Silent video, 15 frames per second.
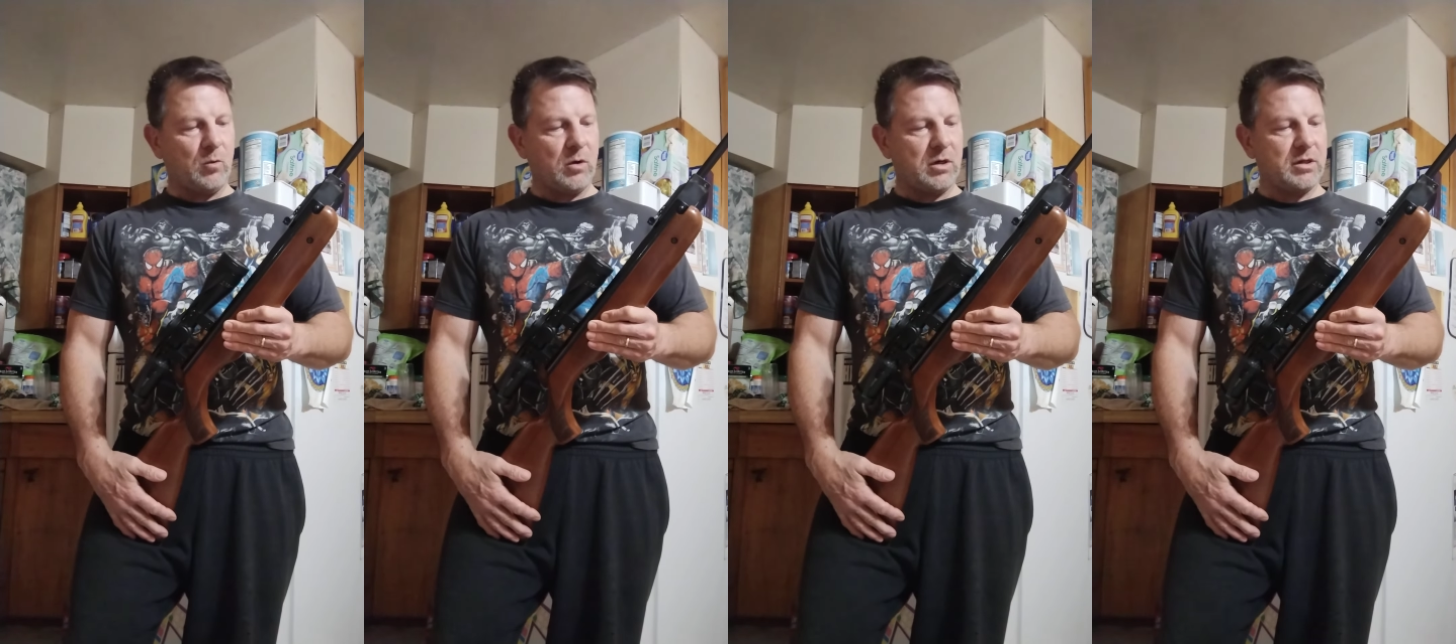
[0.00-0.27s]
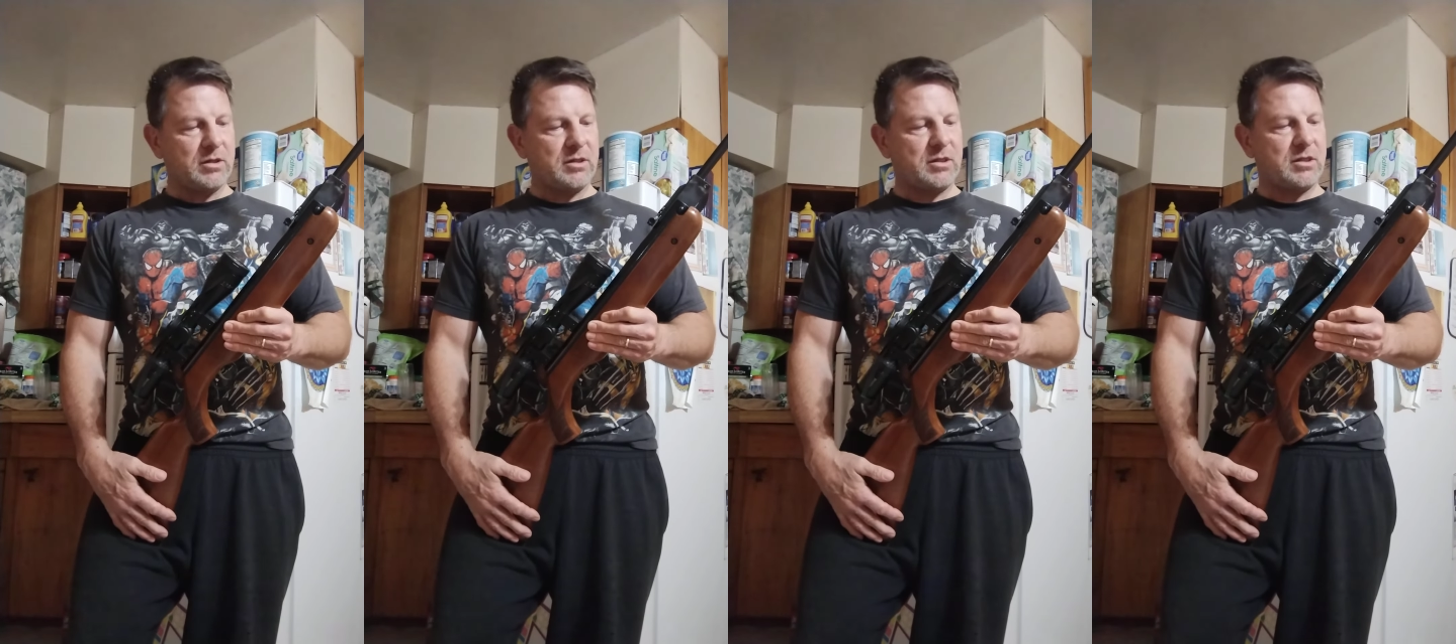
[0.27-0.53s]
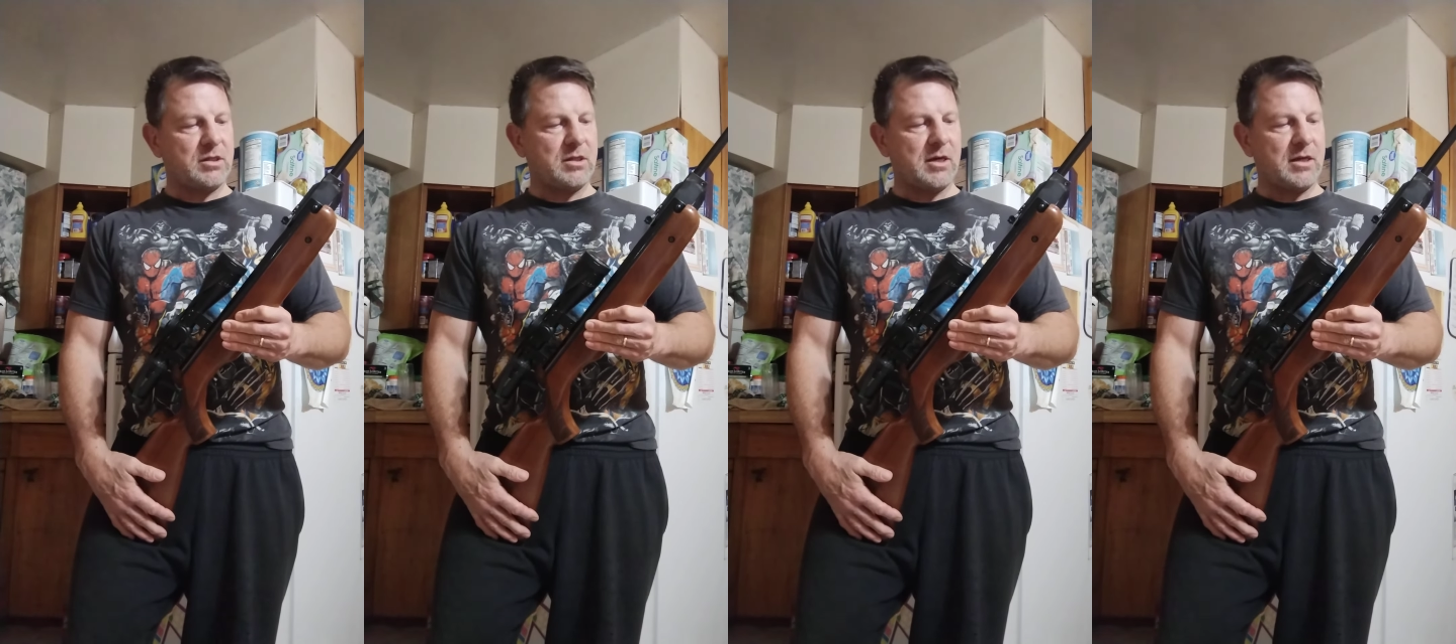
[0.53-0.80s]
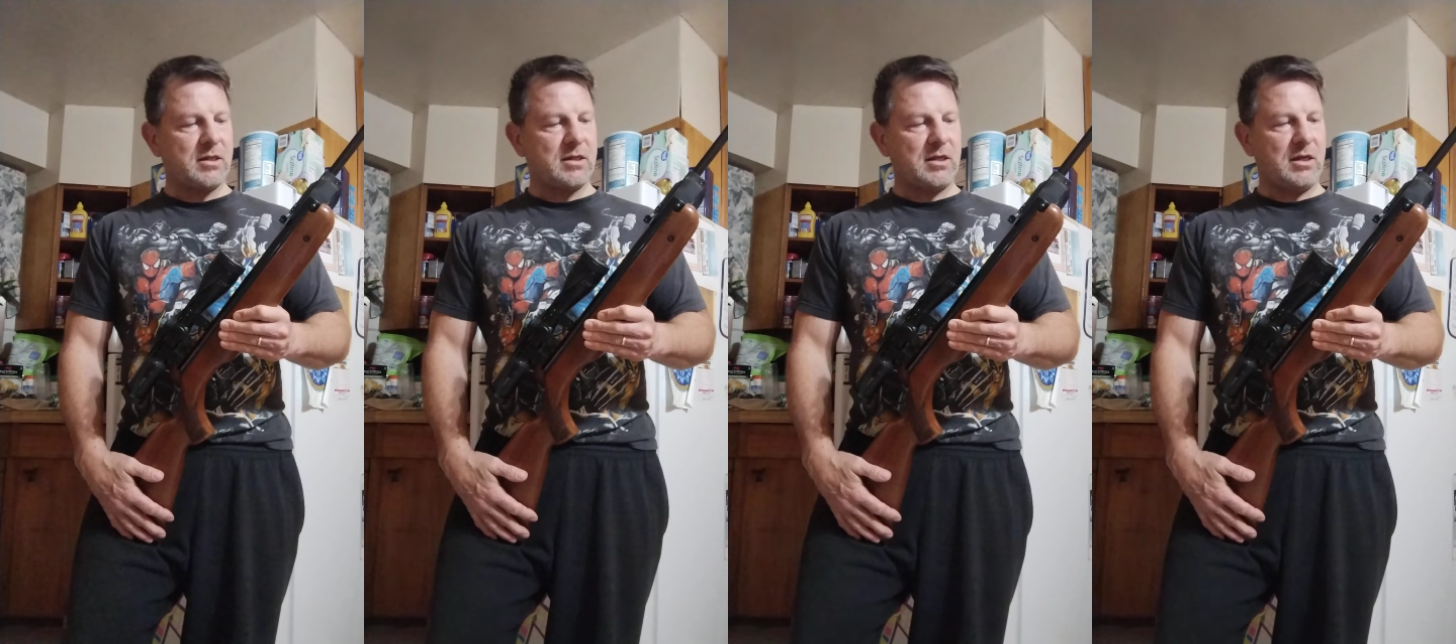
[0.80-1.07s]
was
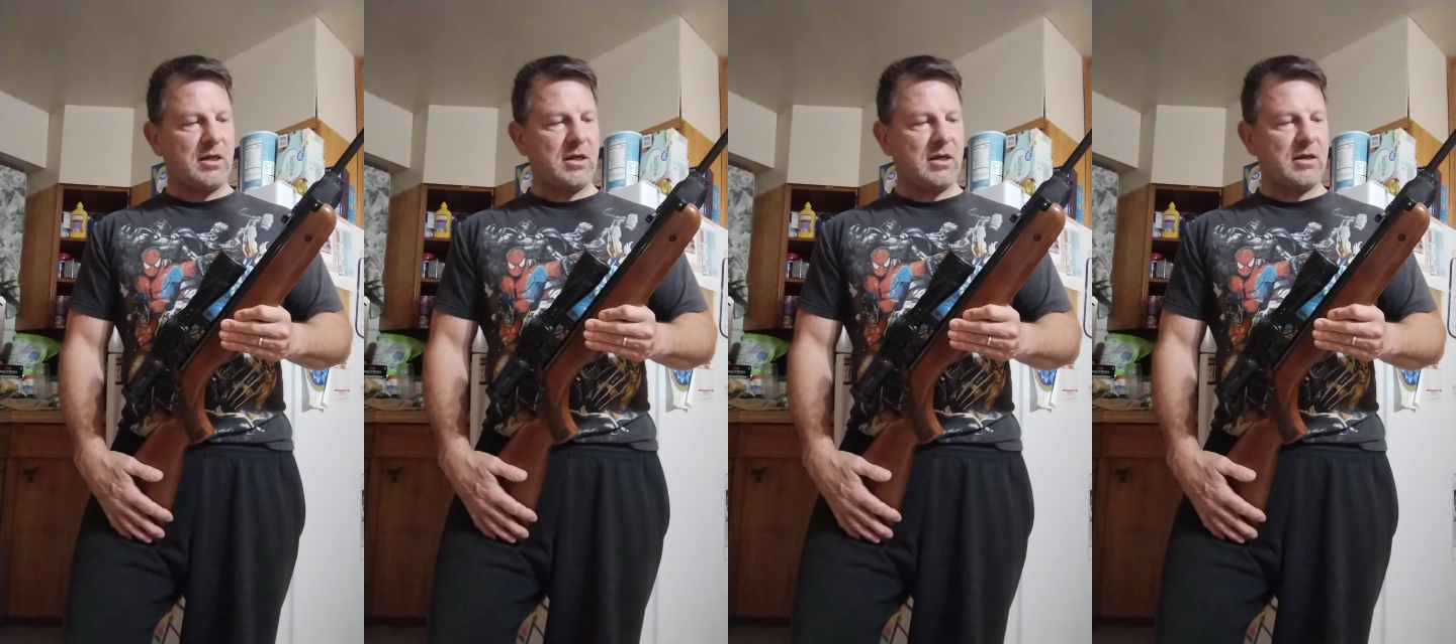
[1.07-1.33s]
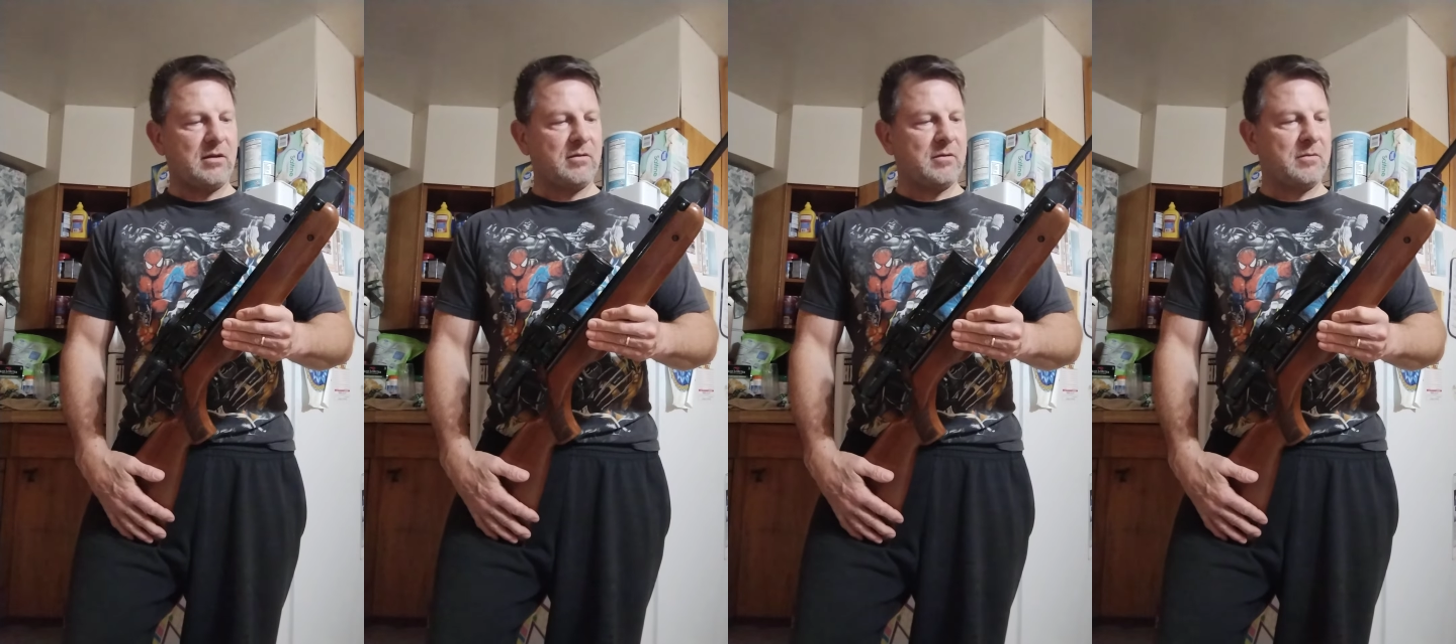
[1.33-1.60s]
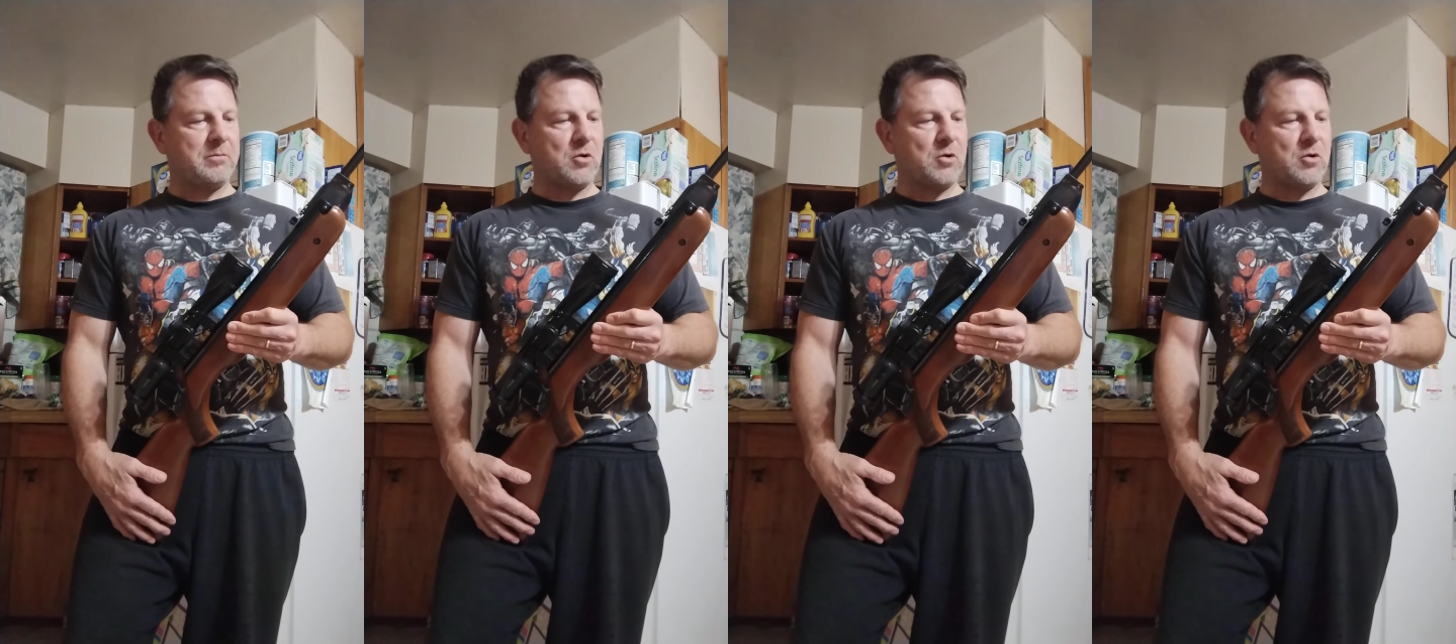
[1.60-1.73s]
that the